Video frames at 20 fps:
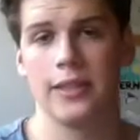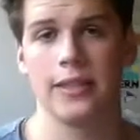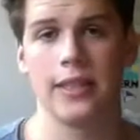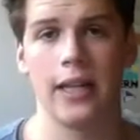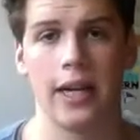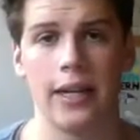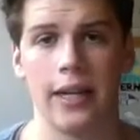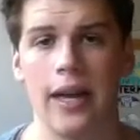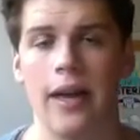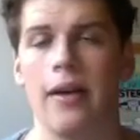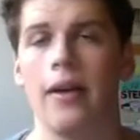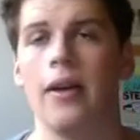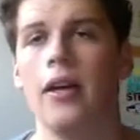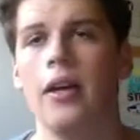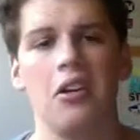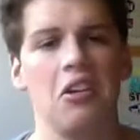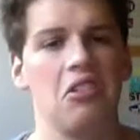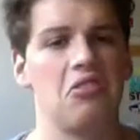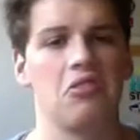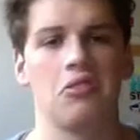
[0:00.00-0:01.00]
side net.
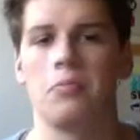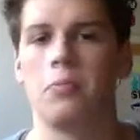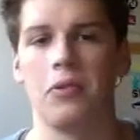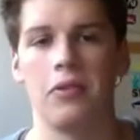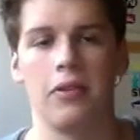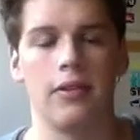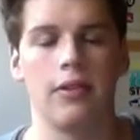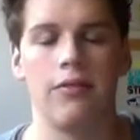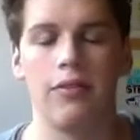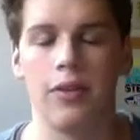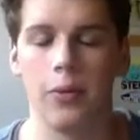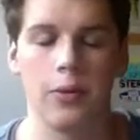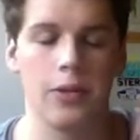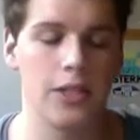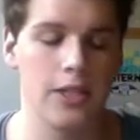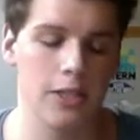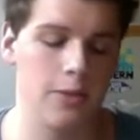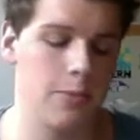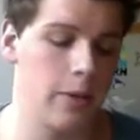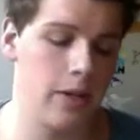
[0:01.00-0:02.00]
He just put it a few
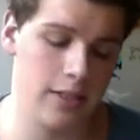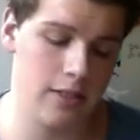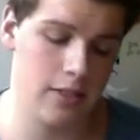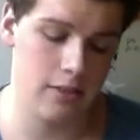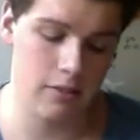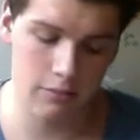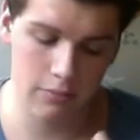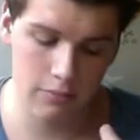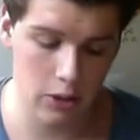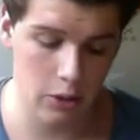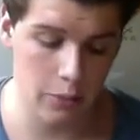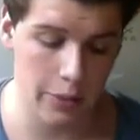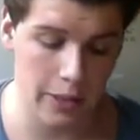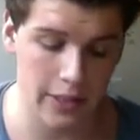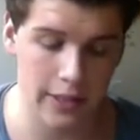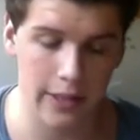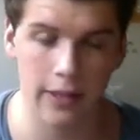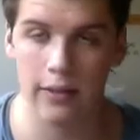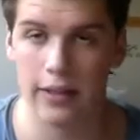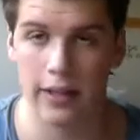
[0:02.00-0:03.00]
inches wide, so no
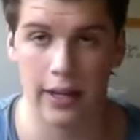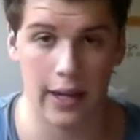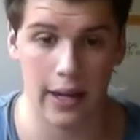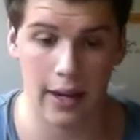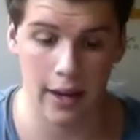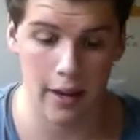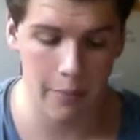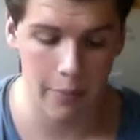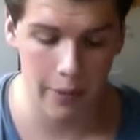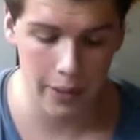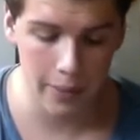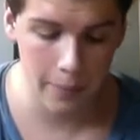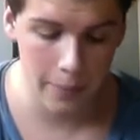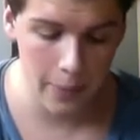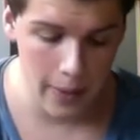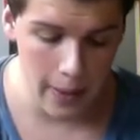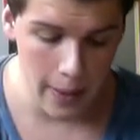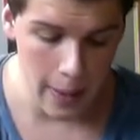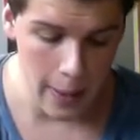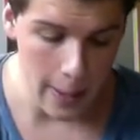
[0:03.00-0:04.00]
big deal. That can happen.
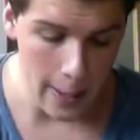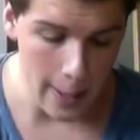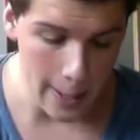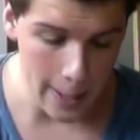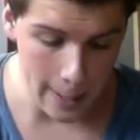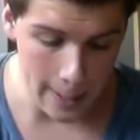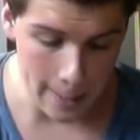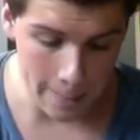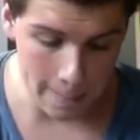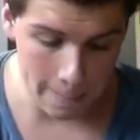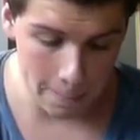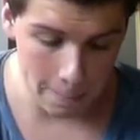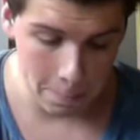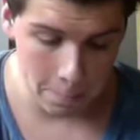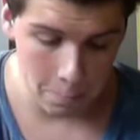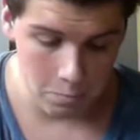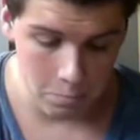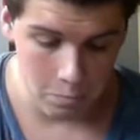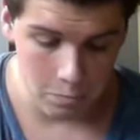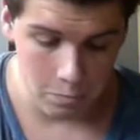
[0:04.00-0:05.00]

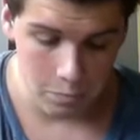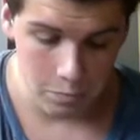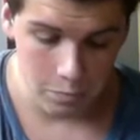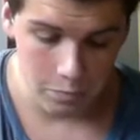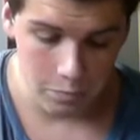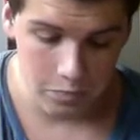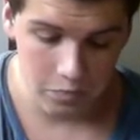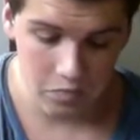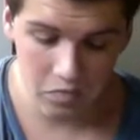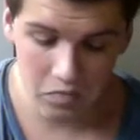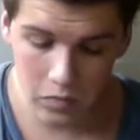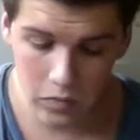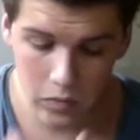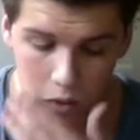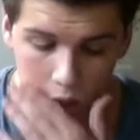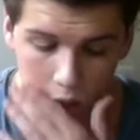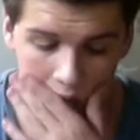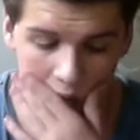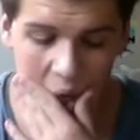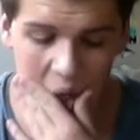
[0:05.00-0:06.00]

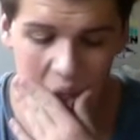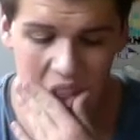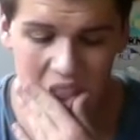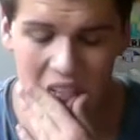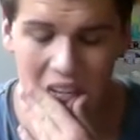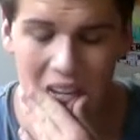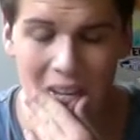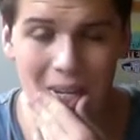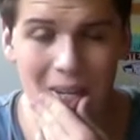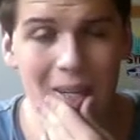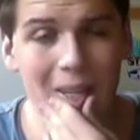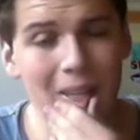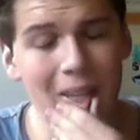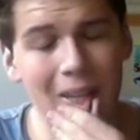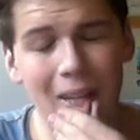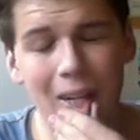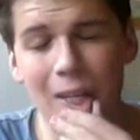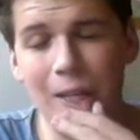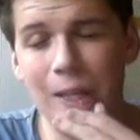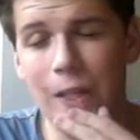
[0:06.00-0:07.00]
Then Oscar had
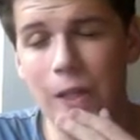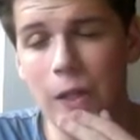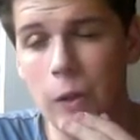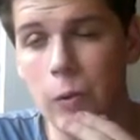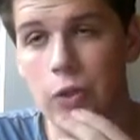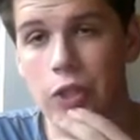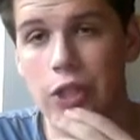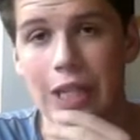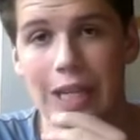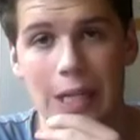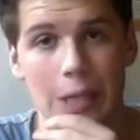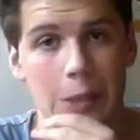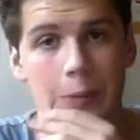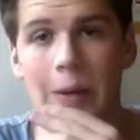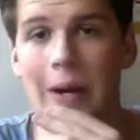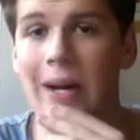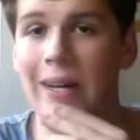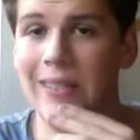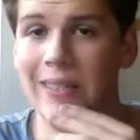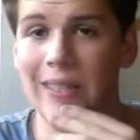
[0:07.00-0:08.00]
a huge chance
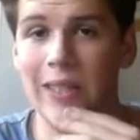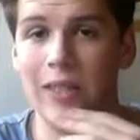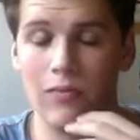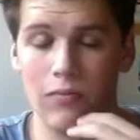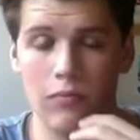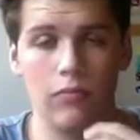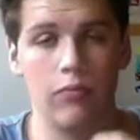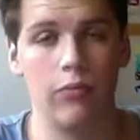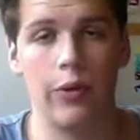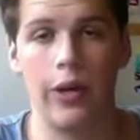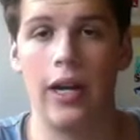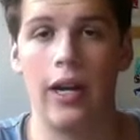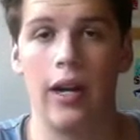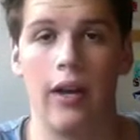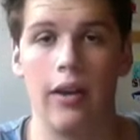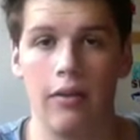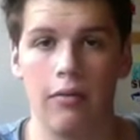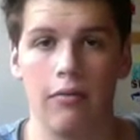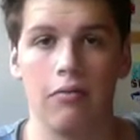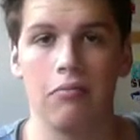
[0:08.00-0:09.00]
where Hazard
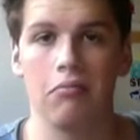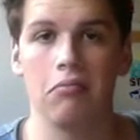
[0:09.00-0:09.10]
really